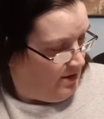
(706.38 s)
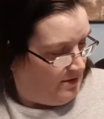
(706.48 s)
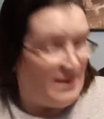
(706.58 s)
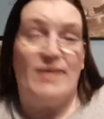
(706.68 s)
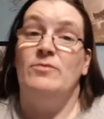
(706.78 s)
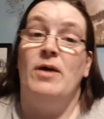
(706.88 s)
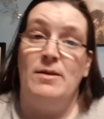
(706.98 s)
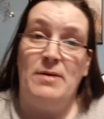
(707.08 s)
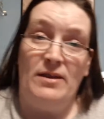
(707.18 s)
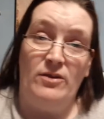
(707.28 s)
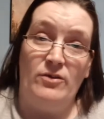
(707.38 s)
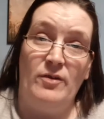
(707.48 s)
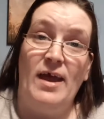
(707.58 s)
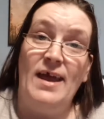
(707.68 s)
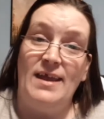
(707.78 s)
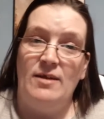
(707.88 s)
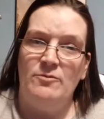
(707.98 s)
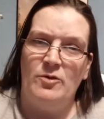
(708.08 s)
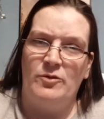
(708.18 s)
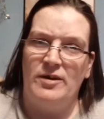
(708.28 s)
that's my opinions on that. Again,
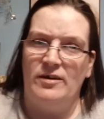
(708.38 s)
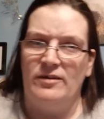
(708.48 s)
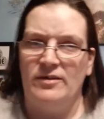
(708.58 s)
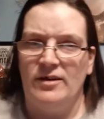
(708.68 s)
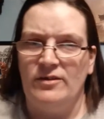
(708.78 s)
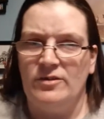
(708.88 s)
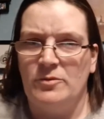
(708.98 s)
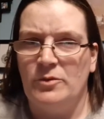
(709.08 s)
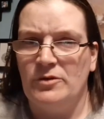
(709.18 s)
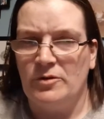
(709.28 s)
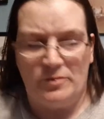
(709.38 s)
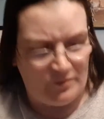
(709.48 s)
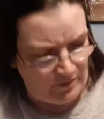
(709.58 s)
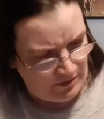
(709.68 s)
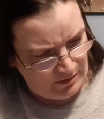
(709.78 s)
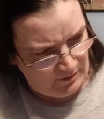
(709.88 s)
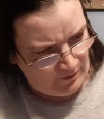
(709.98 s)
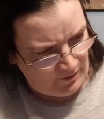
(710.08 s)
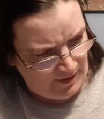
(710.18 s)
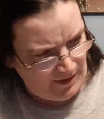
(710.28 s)
feel free to discuss. I'm always open for
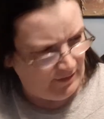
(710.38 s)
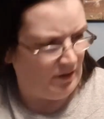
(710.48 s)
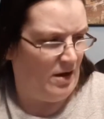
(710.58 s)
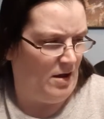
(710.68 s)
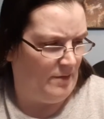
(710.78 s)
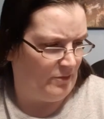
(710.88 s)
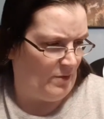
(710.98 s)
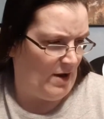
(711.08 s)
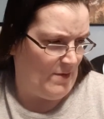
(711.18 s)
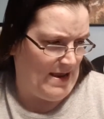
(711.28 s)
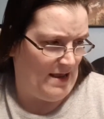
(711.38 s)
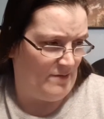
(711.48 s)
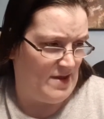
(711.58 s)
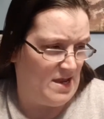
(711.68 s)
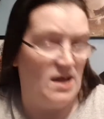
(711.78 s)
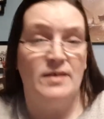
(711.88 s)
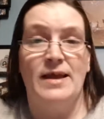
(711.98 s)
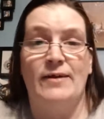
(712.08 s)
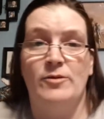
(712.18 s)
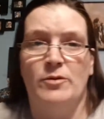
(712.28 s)
that. So we have here the
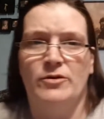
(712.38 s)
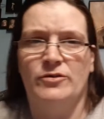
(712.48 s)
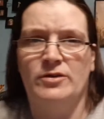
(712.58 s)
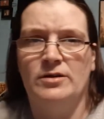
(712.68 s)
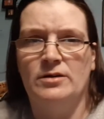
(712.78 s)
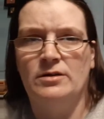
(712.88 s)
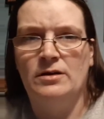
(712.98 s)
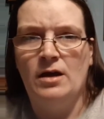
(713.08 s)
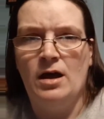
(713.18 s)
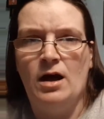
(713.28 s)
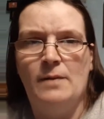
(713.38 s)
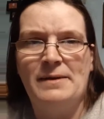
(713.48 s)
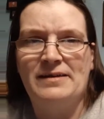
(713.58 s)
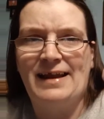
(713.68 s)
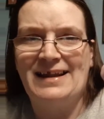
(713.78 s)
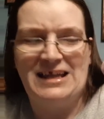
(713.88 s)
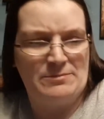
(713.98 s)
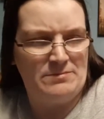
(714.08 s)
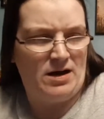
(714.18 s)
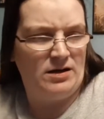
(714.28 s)
Harry Potter metallic
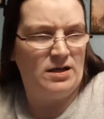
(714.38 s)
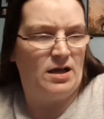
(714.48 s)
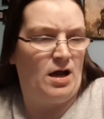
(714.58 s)
mug.